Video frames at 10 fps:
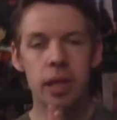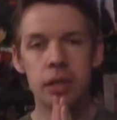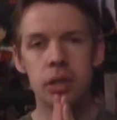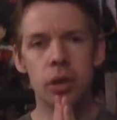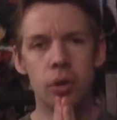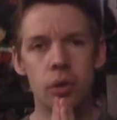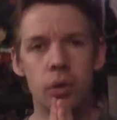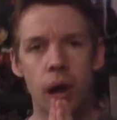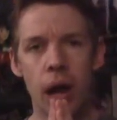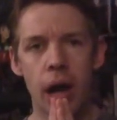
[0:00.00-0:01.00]

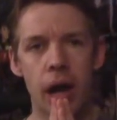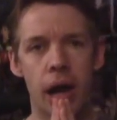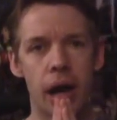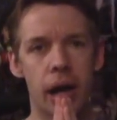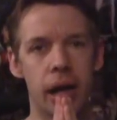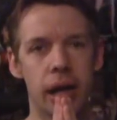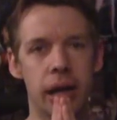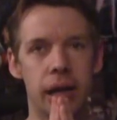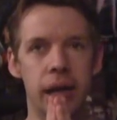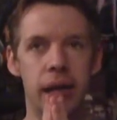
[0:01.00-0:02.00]
so
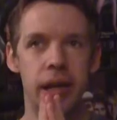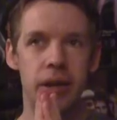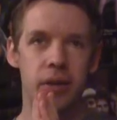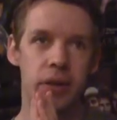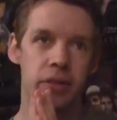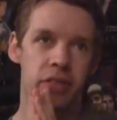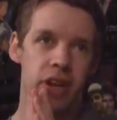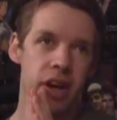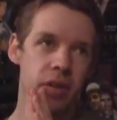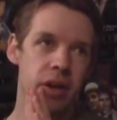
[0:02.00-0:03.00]
I totally
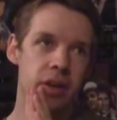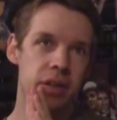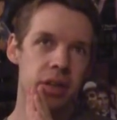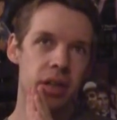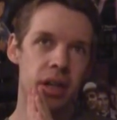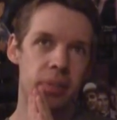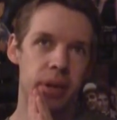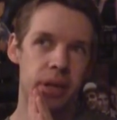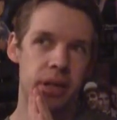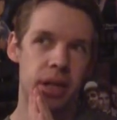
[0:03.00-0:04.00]
forgot what I was going to talk
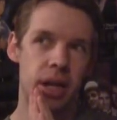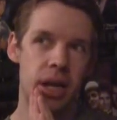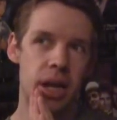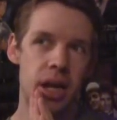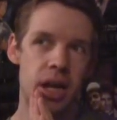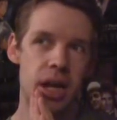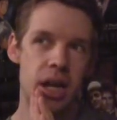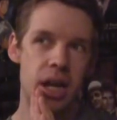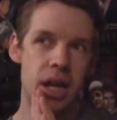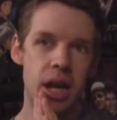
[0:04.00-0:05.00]
about today.
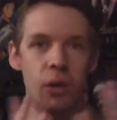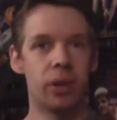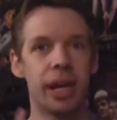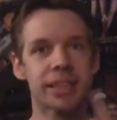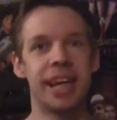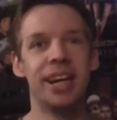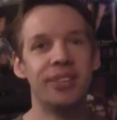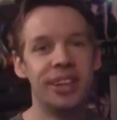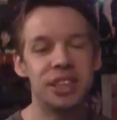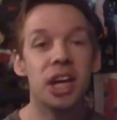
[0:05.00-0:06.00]
Oh, yes, I
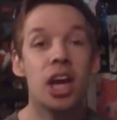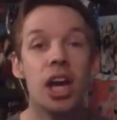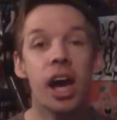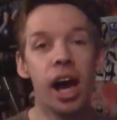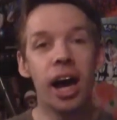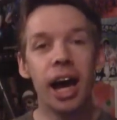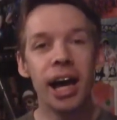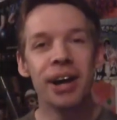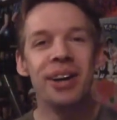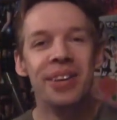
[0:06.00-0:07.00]
know what it is. I...